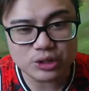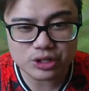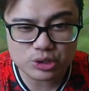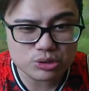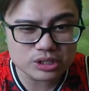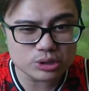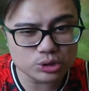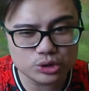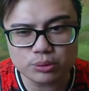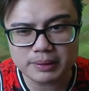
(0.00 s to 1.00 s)
You could use it to
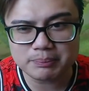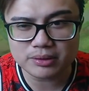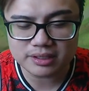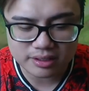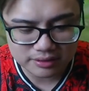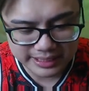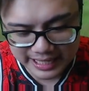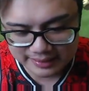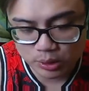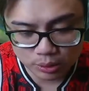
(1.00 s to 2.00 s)
juke people and all
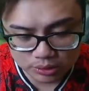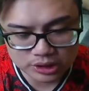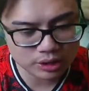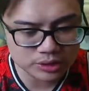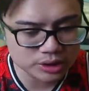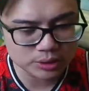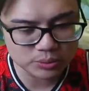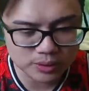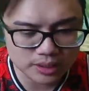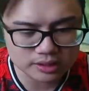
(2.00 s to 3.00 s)
that. Your ulti also
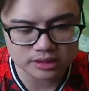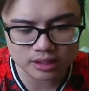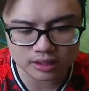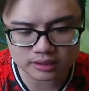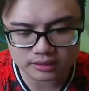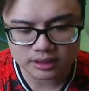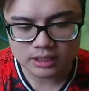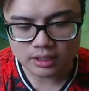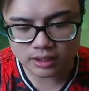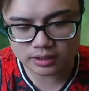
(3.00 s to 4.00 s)
works on
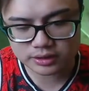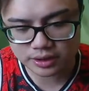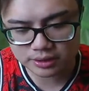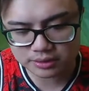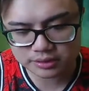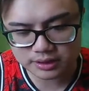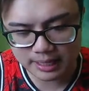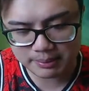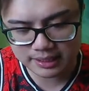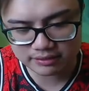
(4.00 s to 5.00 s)
turtles, I
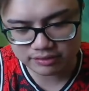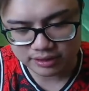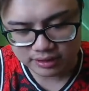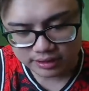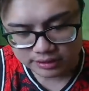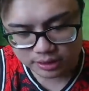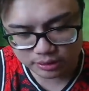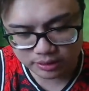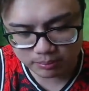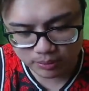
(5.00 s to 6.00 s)
believe. So
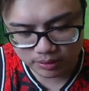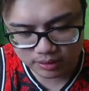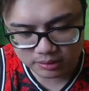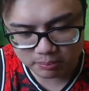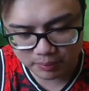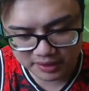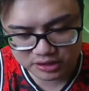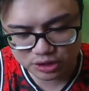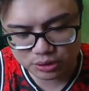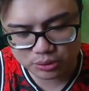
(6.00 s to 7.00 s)
the more
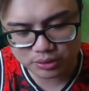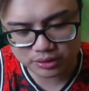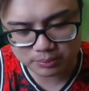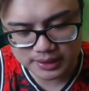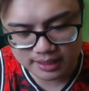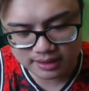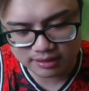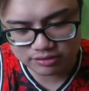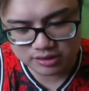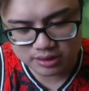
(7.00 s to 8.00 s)
marks you do on
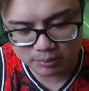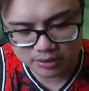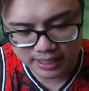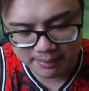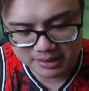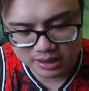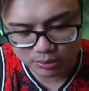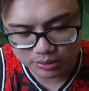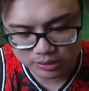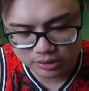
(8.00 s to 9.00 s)
objectives, the more damage it
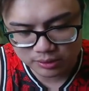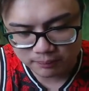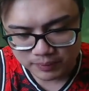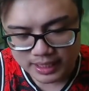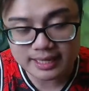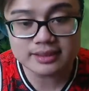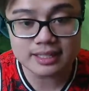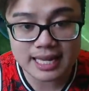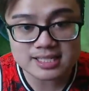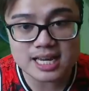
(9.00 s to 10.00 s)
will do. And the
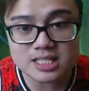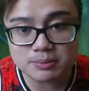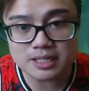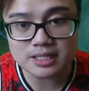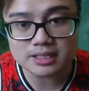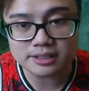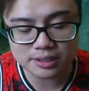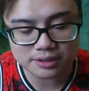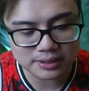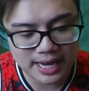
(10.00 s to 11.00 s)
less HP the
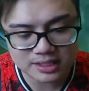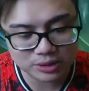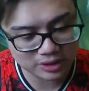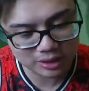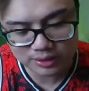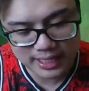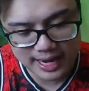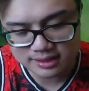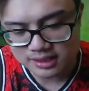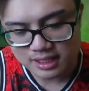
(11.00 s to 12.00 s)
turtle has or the lord
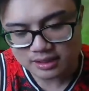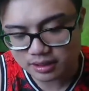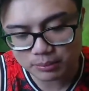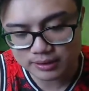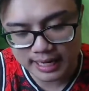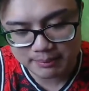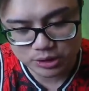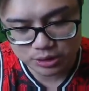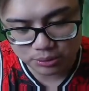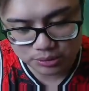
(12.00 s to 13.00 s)
has, the more
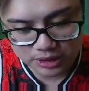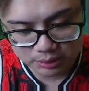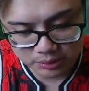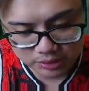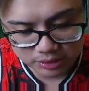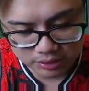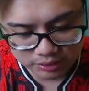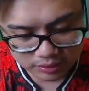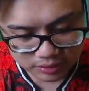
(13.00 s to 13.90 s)
damage your ulti will do.